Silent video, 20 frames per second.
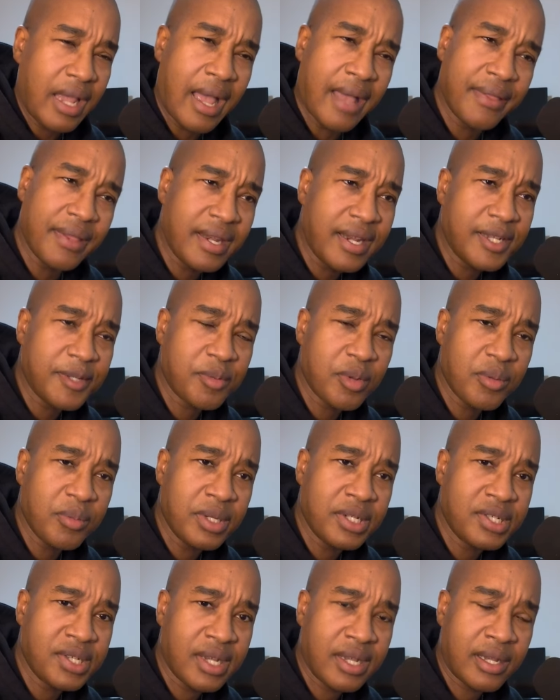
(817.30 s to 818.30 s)
I think that's pretty
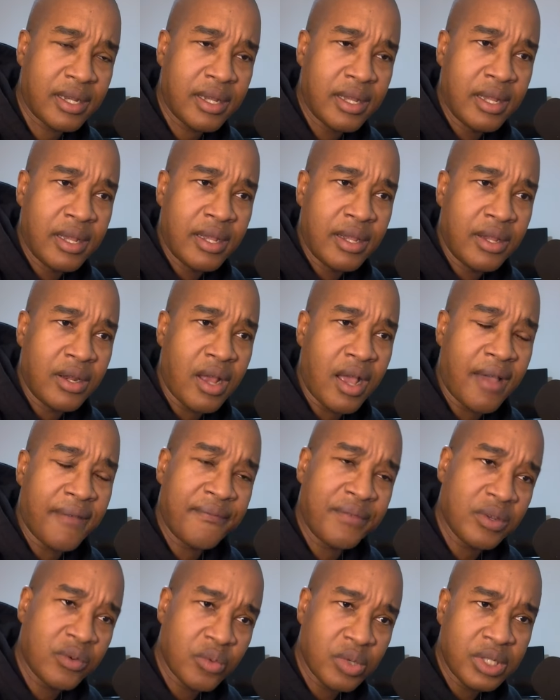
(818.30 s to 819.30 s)
much it. You know, I
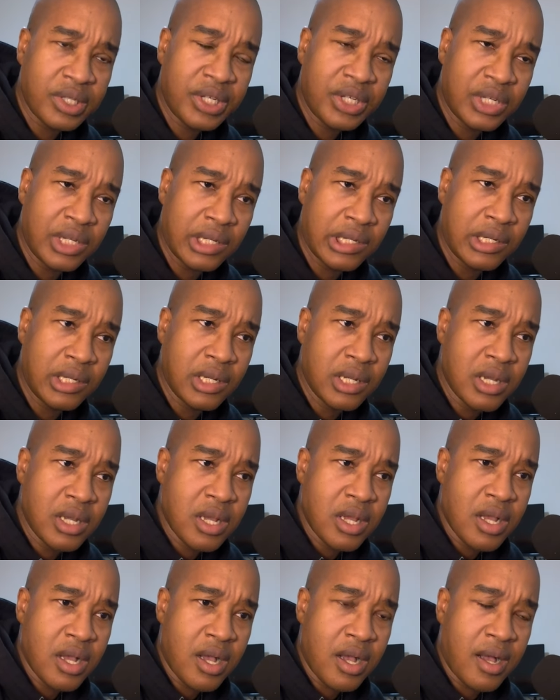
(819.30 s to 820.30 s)
feel really good.
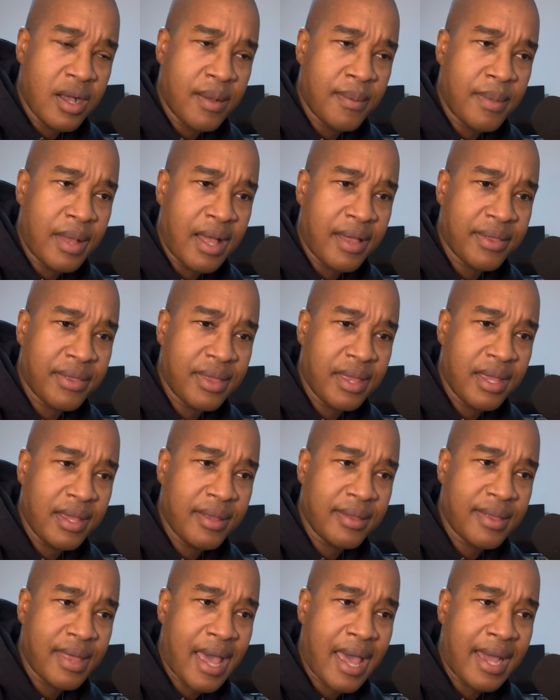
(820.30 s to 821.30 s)
Um, I
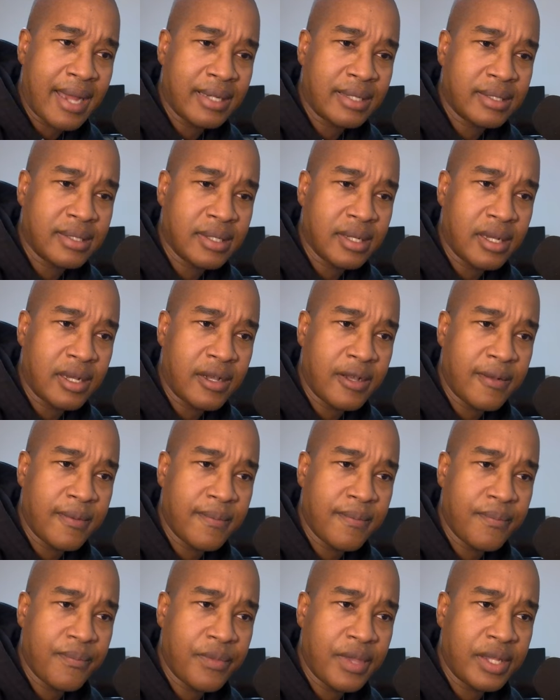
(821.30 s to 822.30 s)
think that
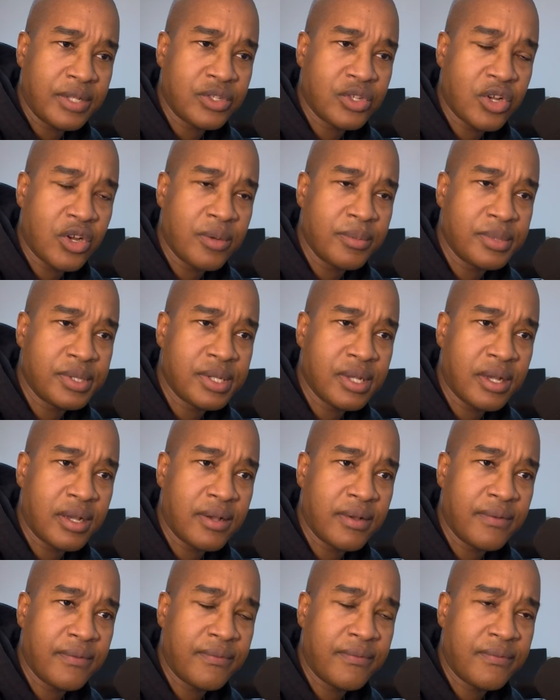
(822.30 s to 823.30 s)
um, in terms
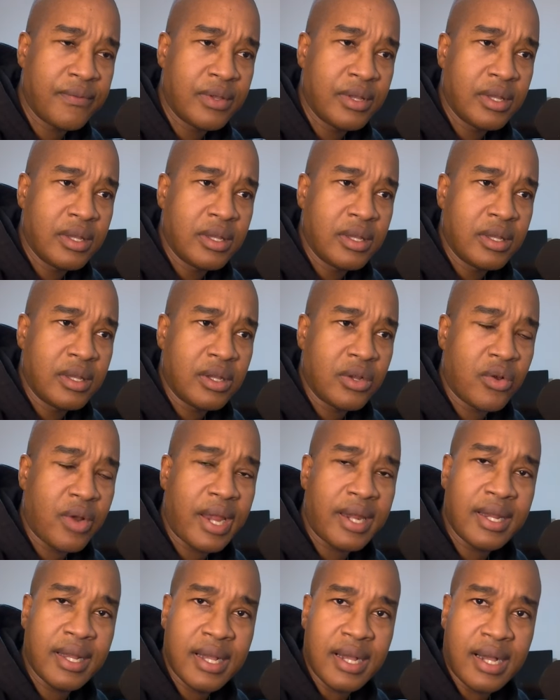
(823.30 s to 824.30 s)
of
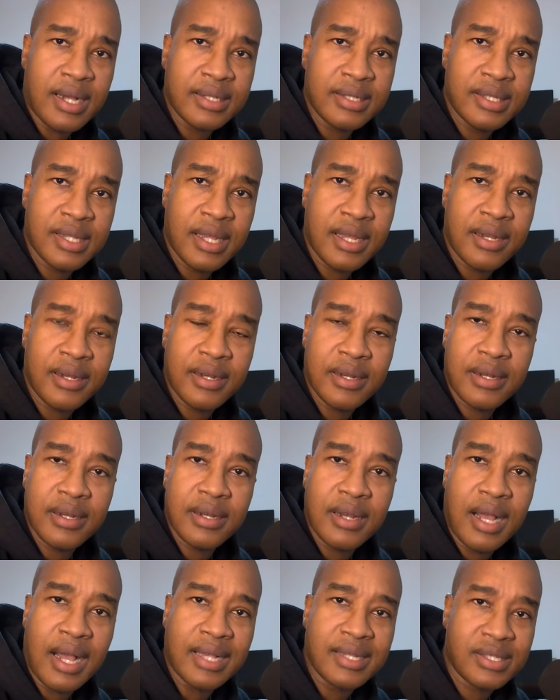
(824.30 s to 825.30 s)
creating content,
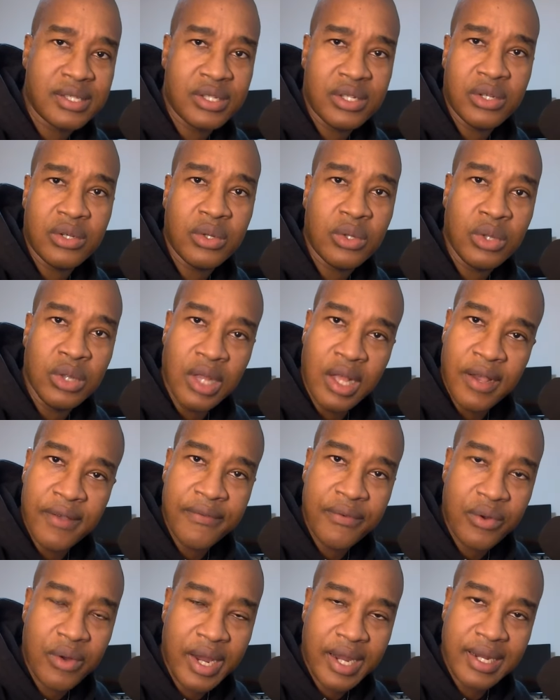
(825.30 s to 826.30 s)
I still
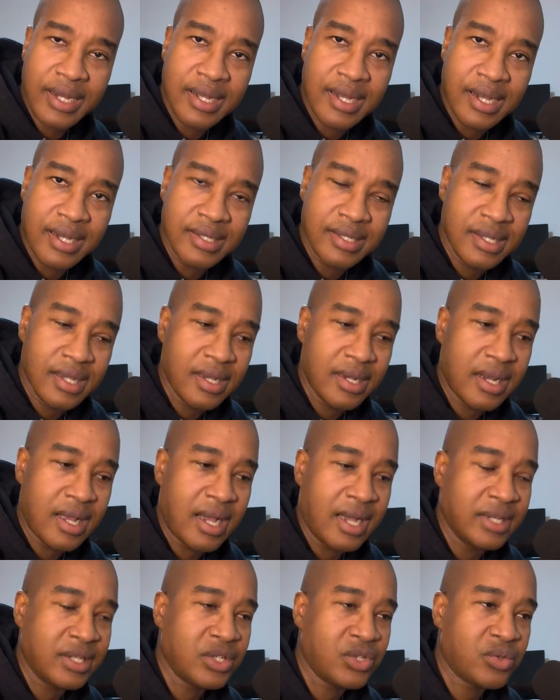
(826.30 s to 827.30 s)
love creating content.
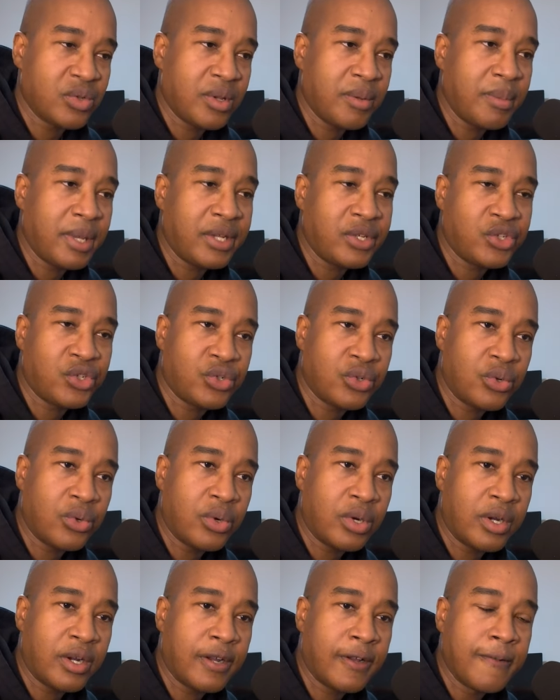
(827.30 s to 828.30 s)
I just want to make
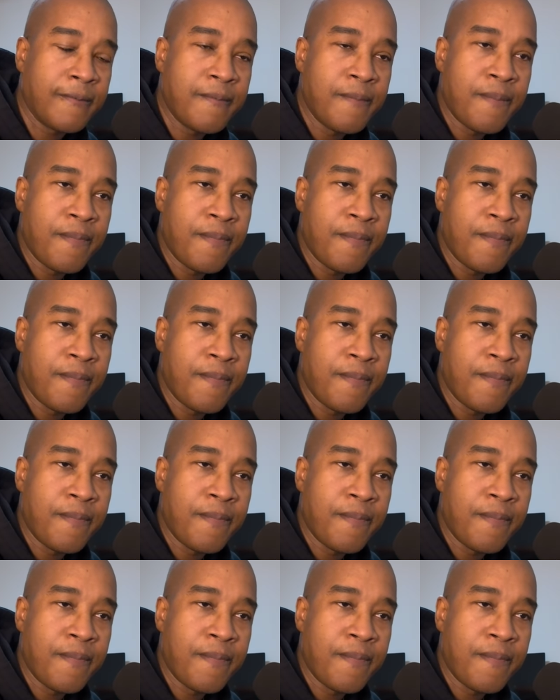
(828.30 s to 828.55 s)
sure